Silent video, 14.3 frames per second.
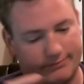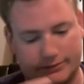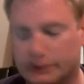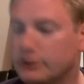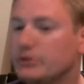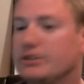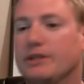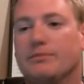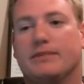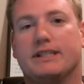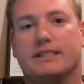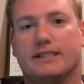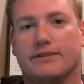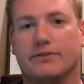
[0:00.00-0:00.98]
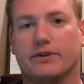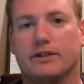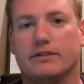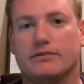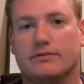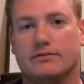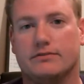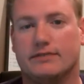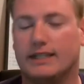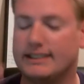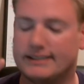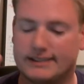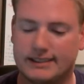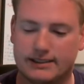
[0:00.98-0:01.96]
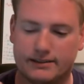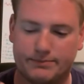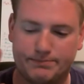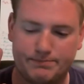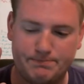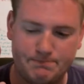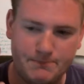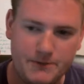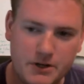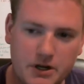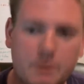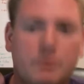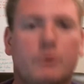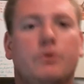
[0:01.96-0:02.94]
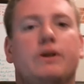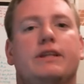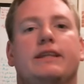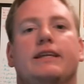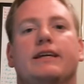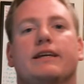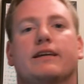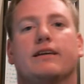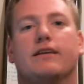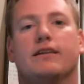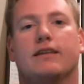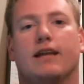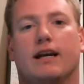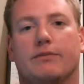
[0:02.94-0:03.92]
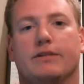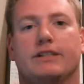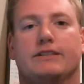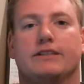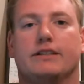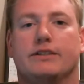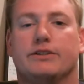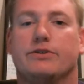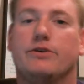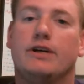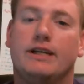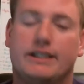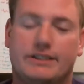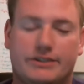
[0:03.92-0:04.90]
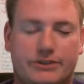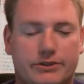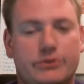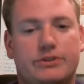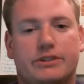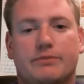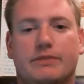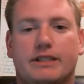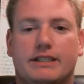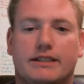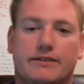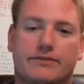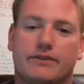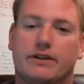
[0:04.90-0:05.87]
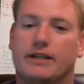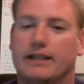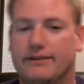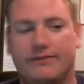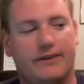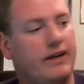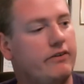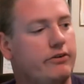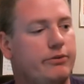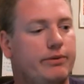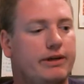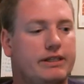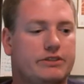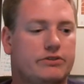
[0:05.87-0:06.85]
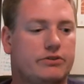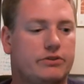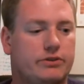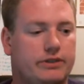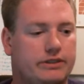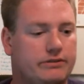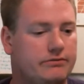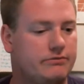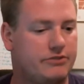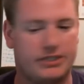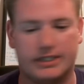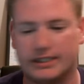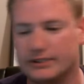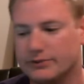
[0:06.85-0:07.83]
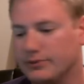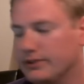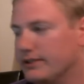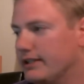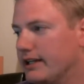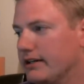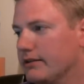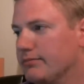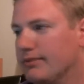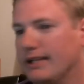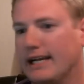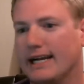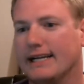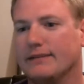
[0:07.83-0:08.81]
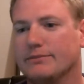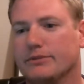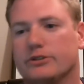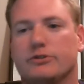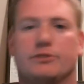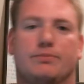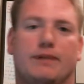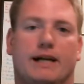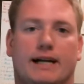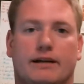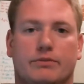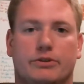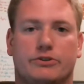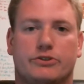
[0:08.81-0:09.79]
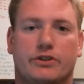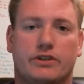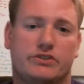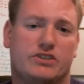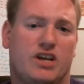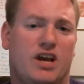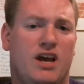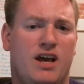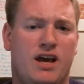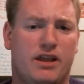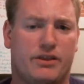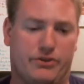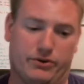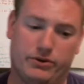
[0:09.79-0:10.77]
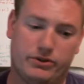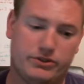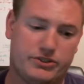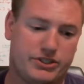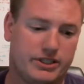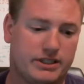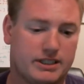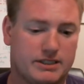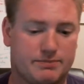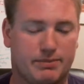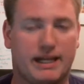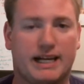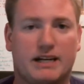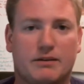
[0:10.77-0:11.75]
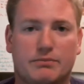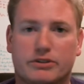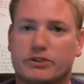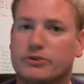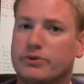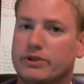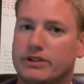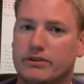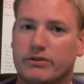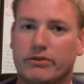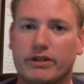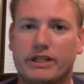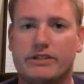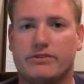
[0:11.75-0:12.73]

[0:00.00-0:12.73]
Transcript: Do something different. That is the number 1 thing that I'm going to tell you. Is do something different. If everybody's throwing jigs that are black and blue with black and blue trailers, throw a jig that's black and blue with a green